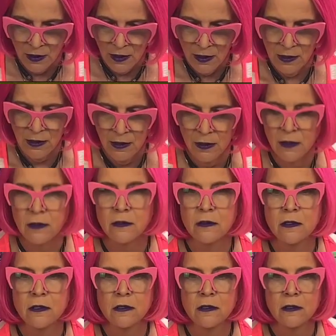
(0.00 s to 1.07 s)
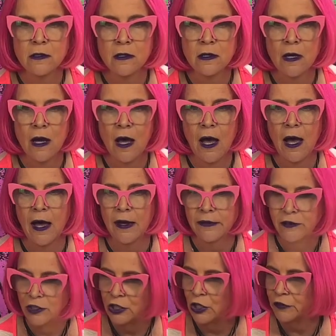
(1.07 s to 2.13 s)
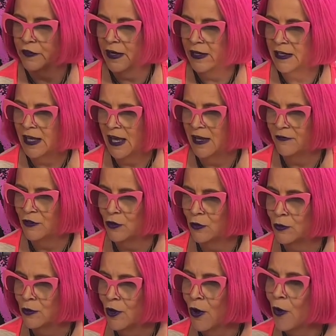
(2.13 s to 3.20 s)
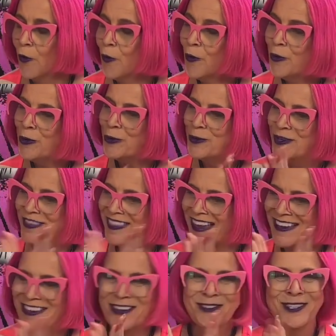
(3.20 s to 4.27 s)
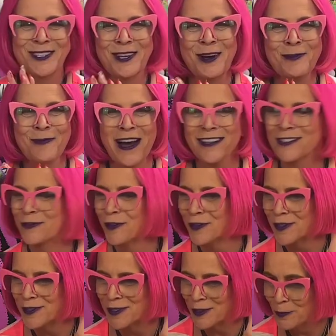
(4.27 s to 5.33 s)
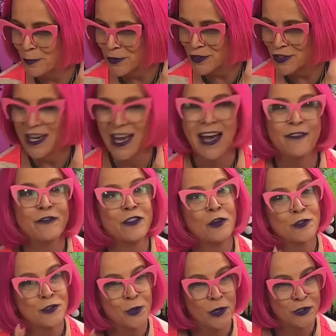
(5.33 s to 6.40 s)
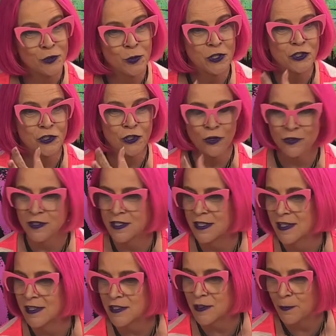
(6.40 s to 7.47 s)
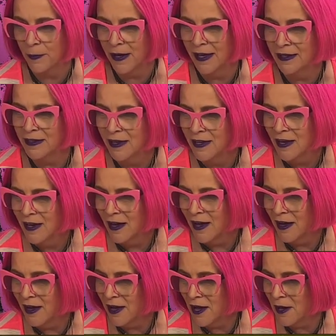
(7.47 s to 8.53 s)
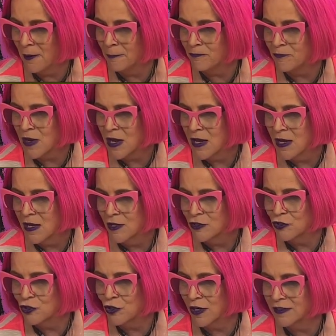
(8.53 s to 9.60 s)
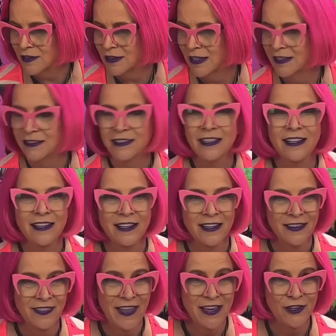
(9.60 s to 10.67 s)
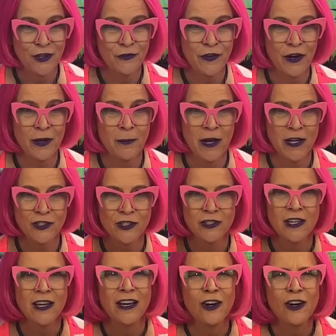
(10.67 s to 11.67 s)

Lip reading: And, then it gave you, oh, thank you so much for the super chat. For those of you on Twitch don't see this, but Trendelin, thank you very much.